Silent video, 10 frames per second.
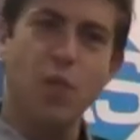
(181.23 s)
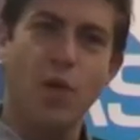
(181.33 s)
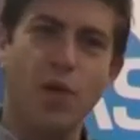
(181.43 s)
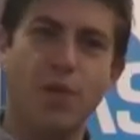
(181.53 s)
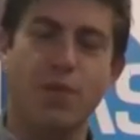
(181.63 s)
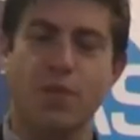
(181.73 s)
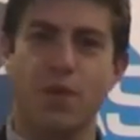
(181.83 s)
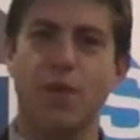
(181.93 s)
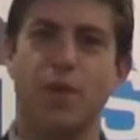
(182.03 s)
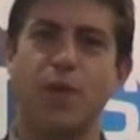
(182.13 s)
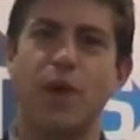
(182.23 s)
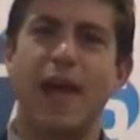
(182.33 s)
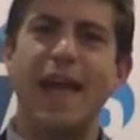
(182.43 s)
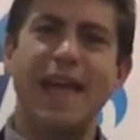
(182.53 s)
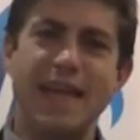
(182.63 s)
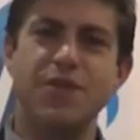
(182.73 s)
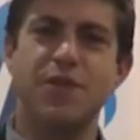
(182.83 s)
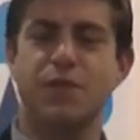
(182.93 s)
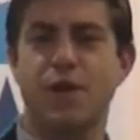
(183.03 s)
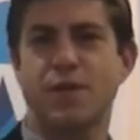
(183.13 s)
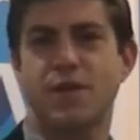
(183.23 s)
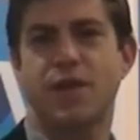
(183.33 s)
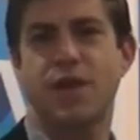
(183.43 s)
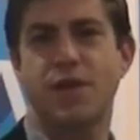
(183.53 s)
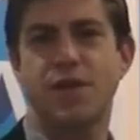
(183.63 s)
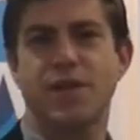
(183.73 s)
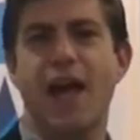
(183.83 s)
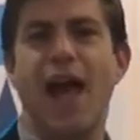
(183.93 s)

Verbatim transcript: work through each of those skills